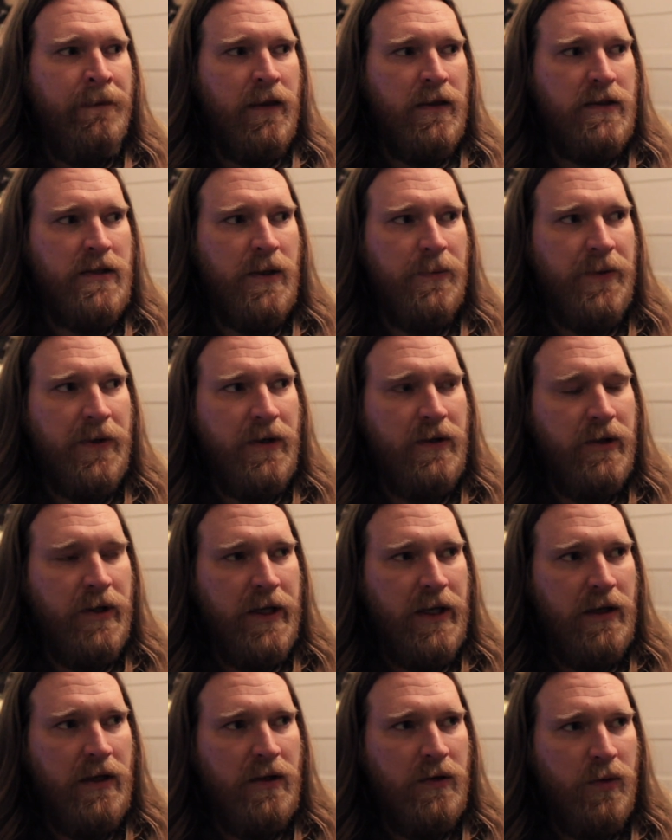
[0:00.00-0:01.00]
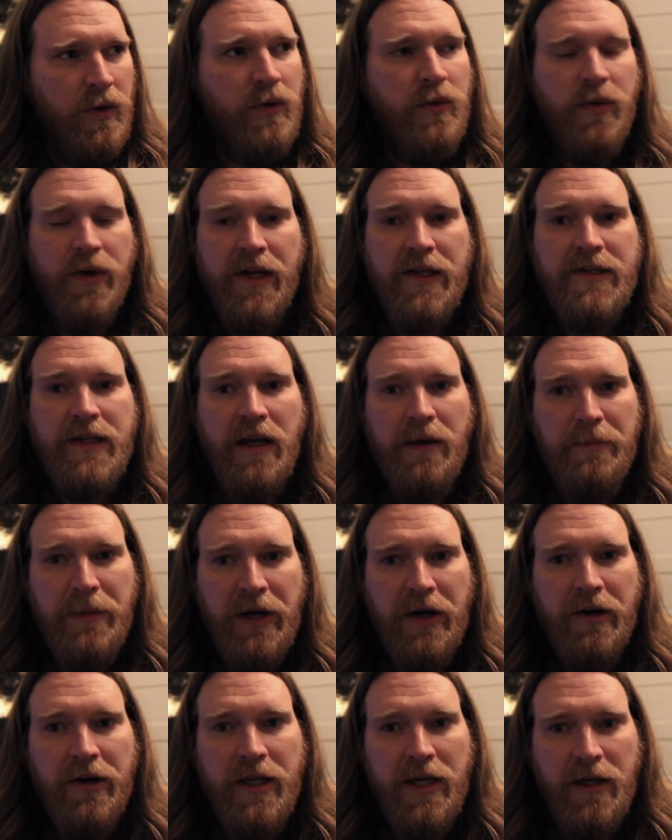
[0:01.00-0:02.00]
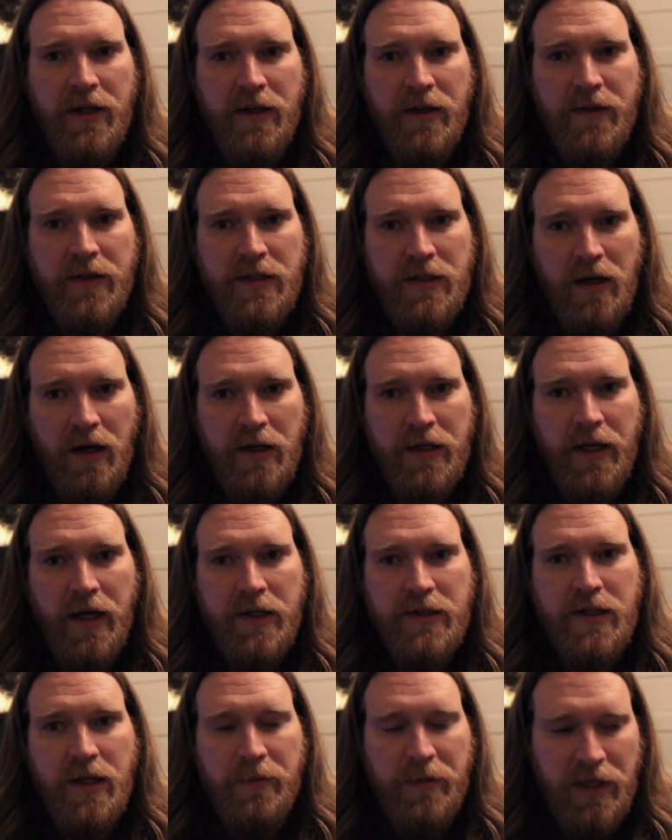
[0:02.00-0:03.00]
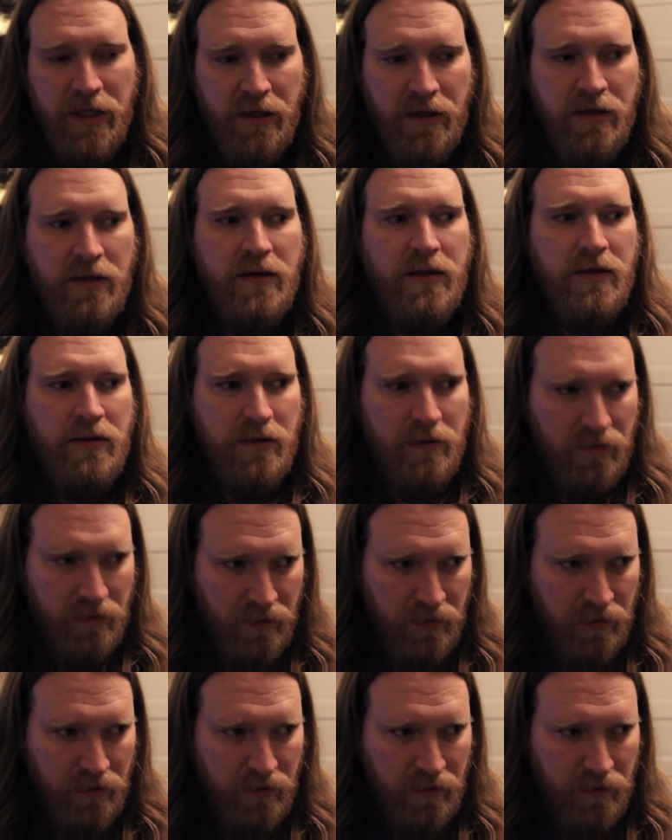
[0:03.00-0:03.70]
typically, when I say American in this context, I mean